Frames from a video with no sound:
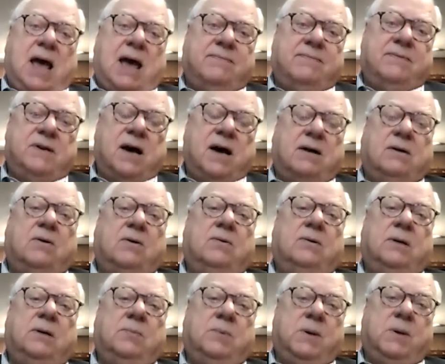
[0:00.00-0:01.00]
have not
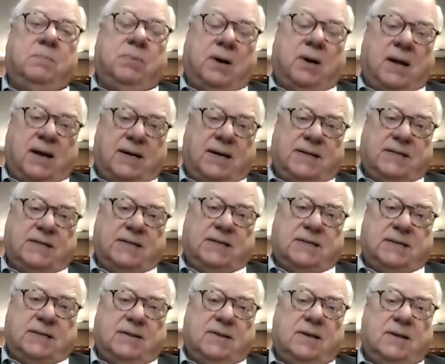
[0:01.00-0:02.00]
only
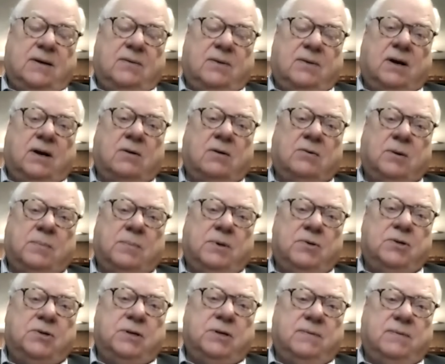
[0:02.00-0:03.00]
replaced, the, the
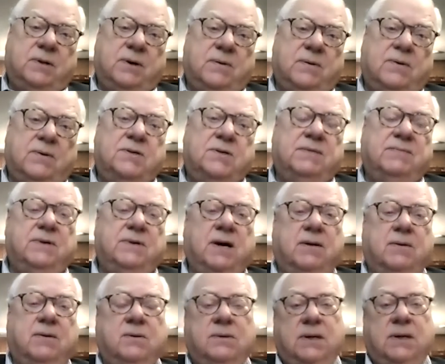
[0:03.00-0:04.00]
contribution of donors have
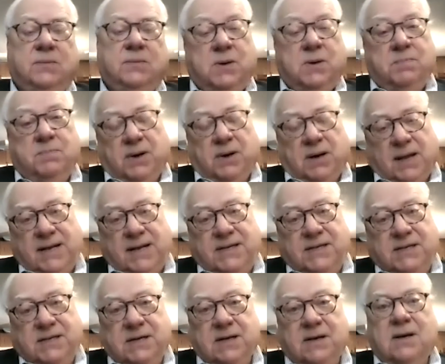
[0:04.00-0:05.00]
not only
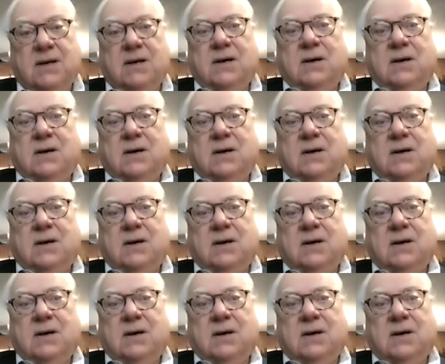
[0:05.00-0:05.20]
replaced